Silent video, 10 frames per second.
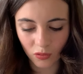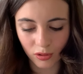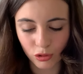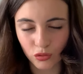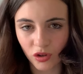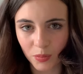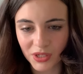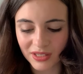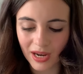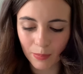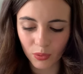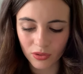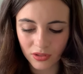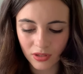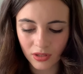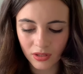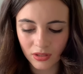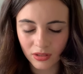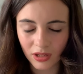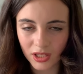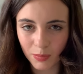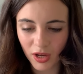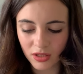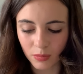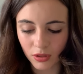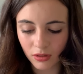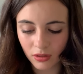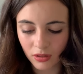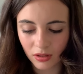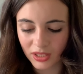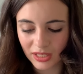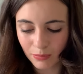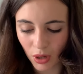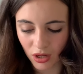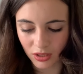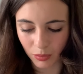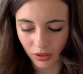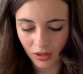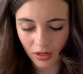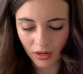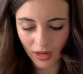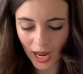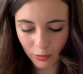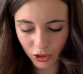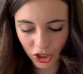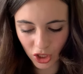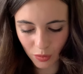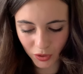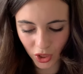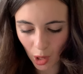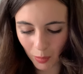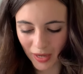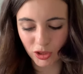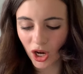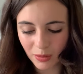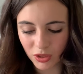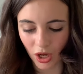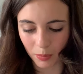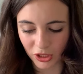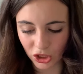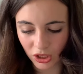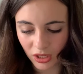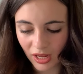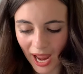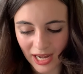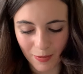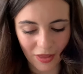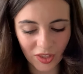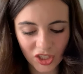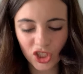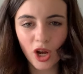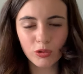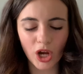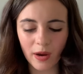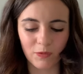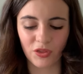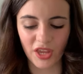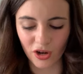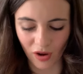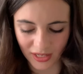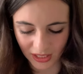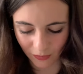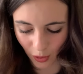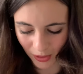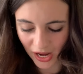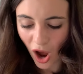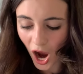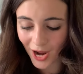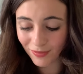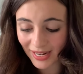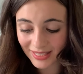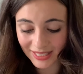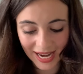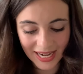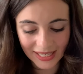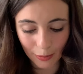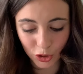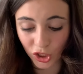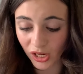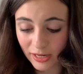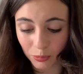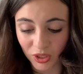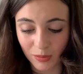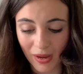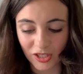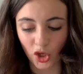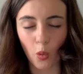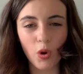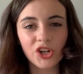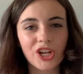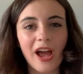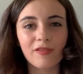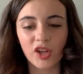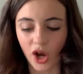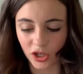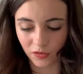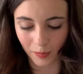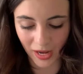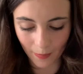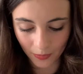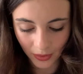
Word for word: Root rubbed his temples. That's possible. That's impossible. How could a human know about time stoppage? Anyway, this is no time for theorising, Foaly. I have less than eight hours to clean up this mess, so what have you got for me?